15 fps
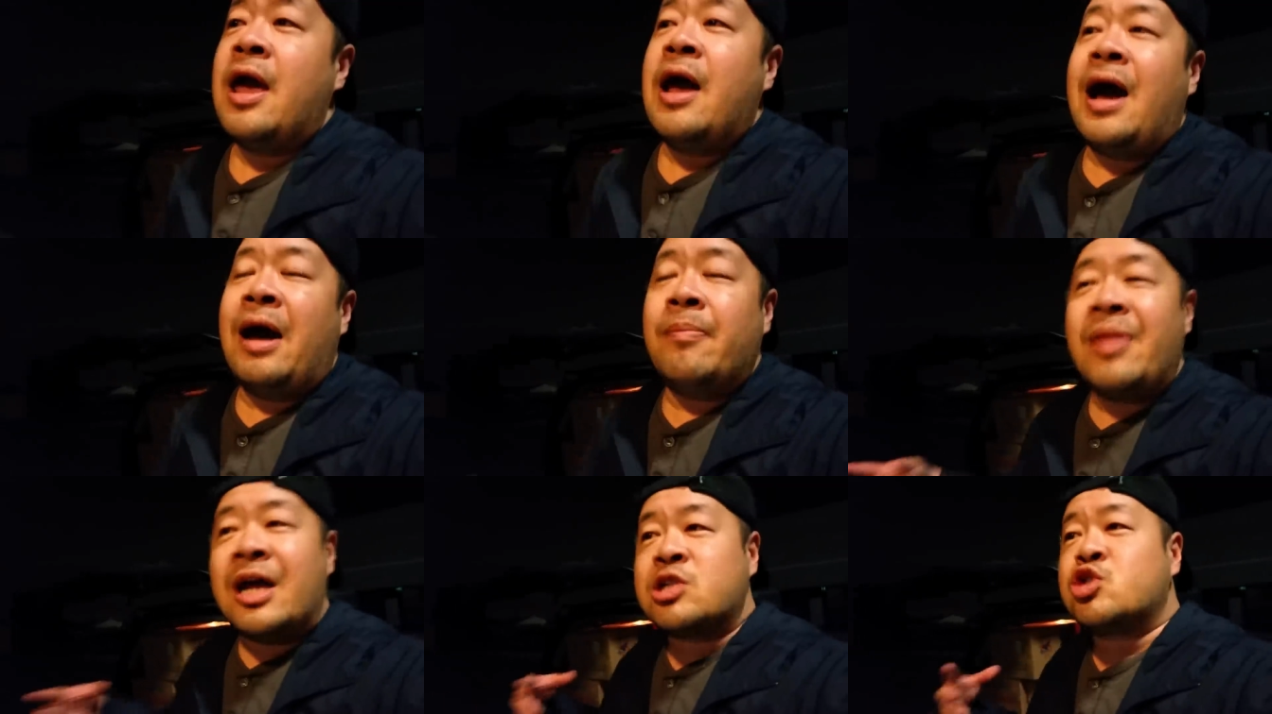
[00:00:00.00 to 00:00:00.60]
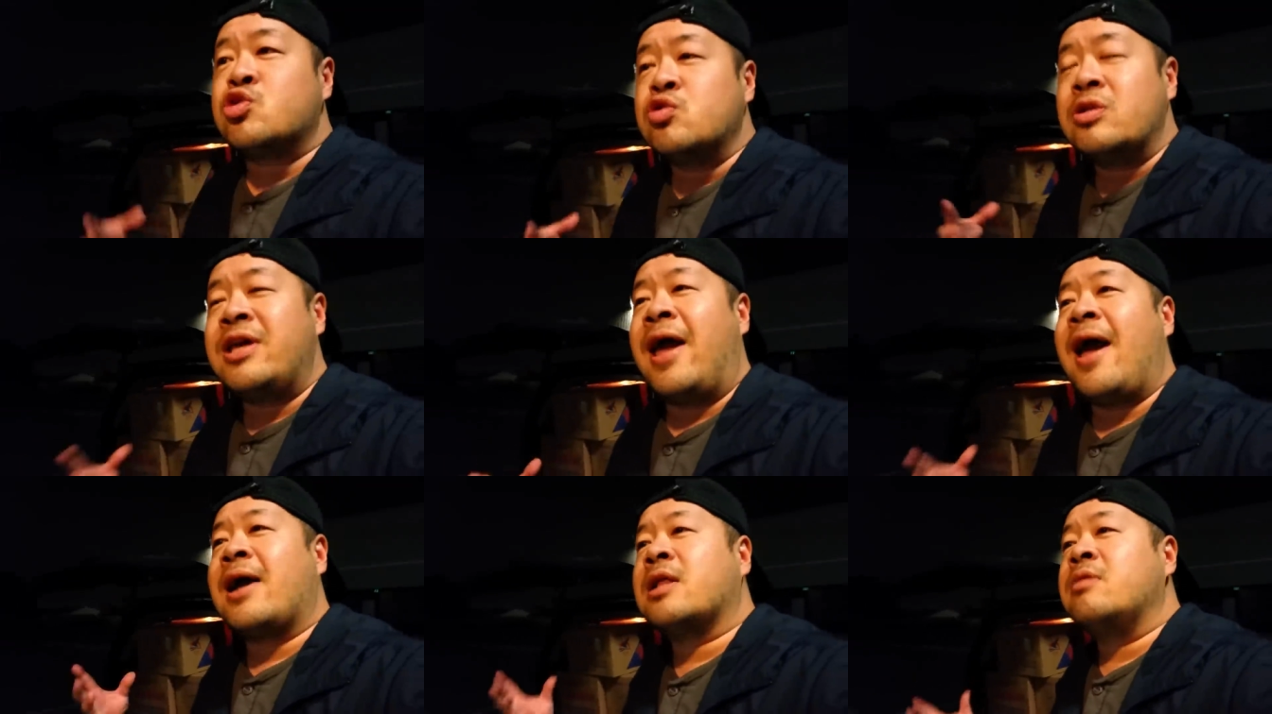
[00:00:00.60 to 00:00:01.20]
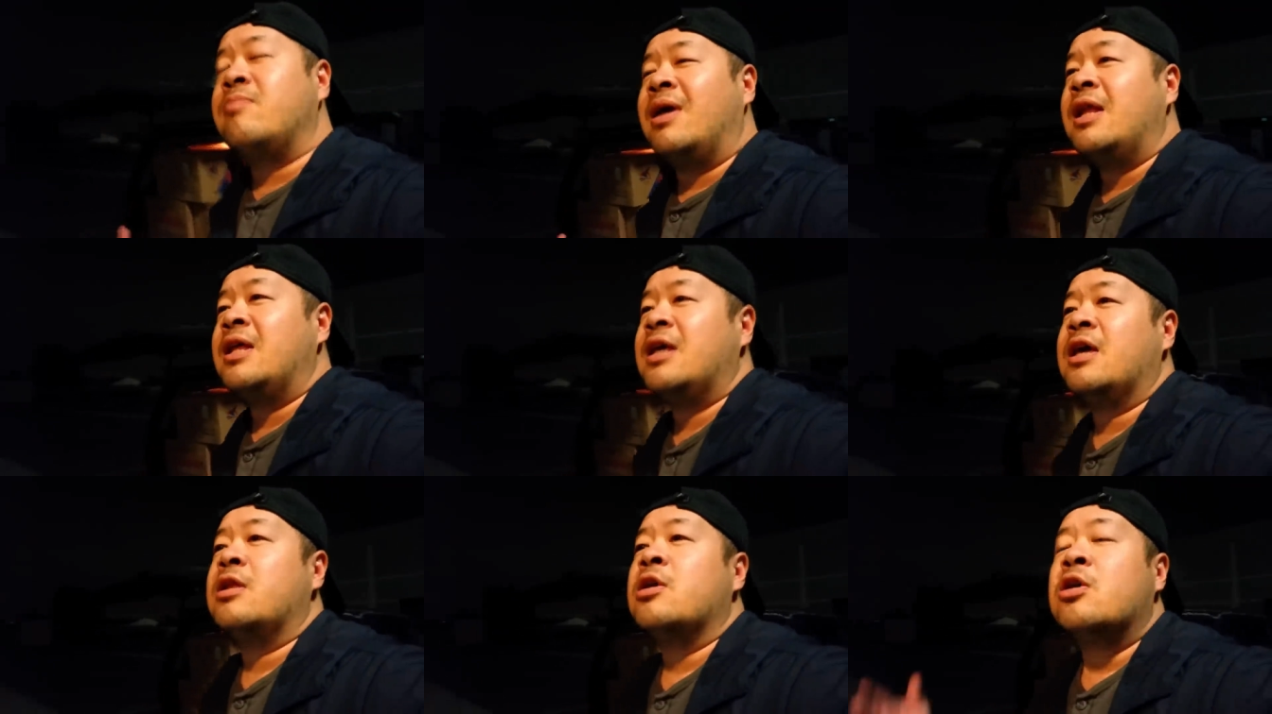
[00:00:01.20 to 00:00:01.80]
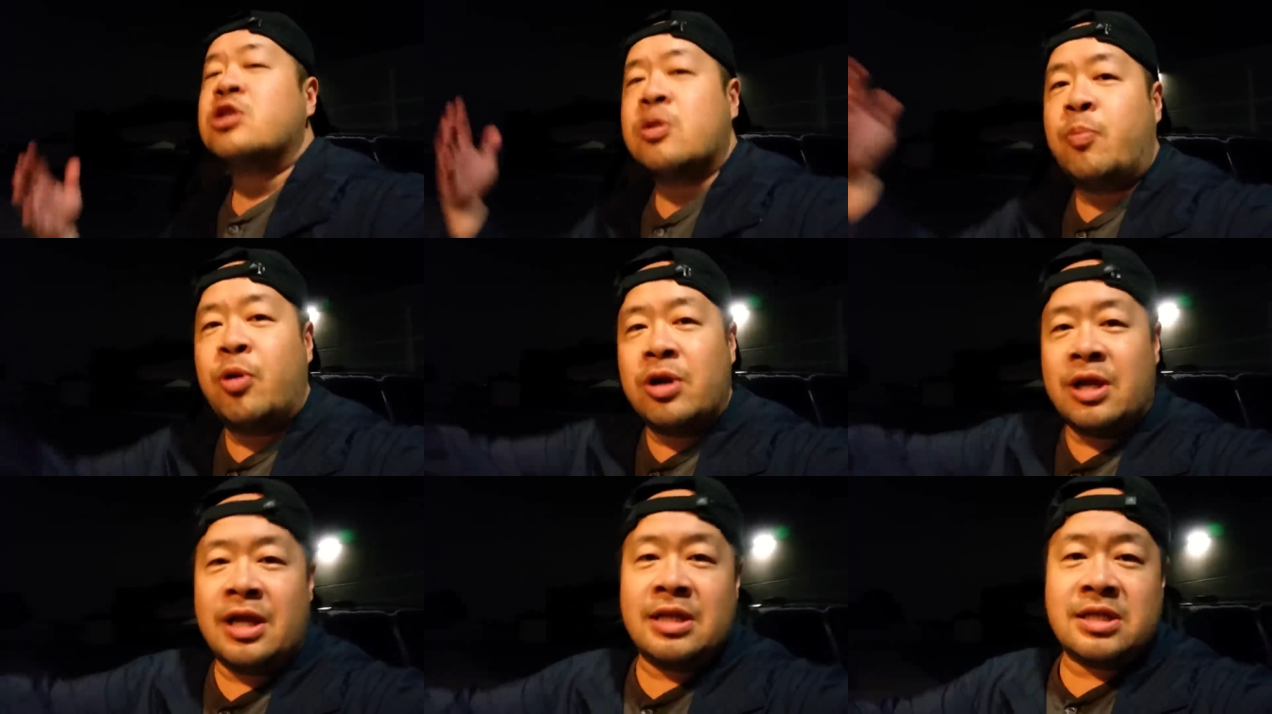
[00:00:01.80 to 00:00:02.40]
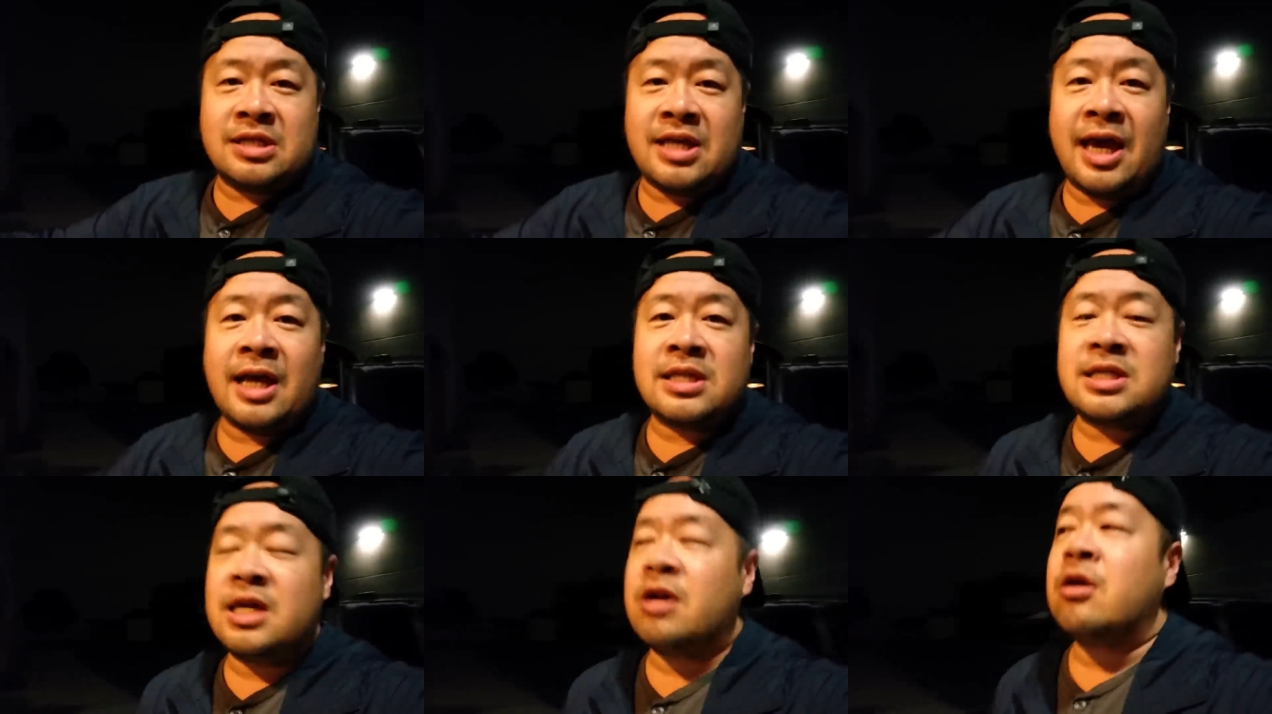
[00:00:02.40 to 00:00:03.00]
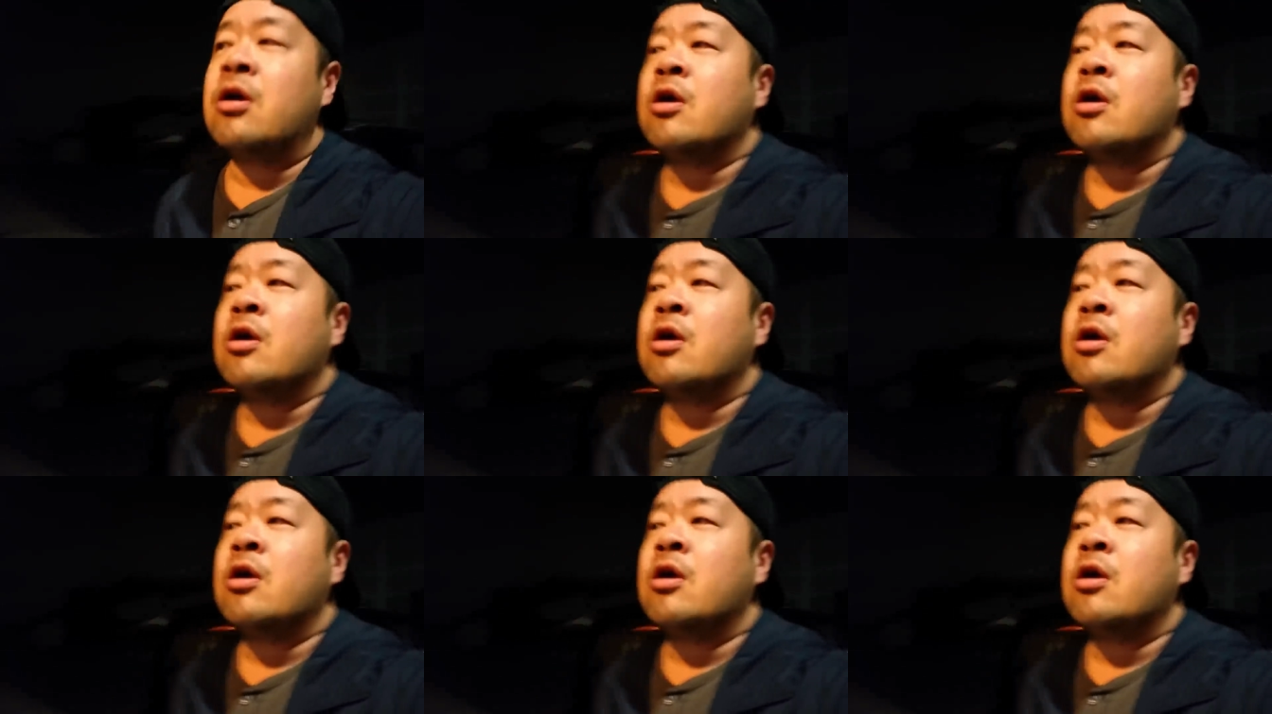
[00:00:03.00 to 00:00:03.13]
I'm not truly acclimating it to put it into tanks here.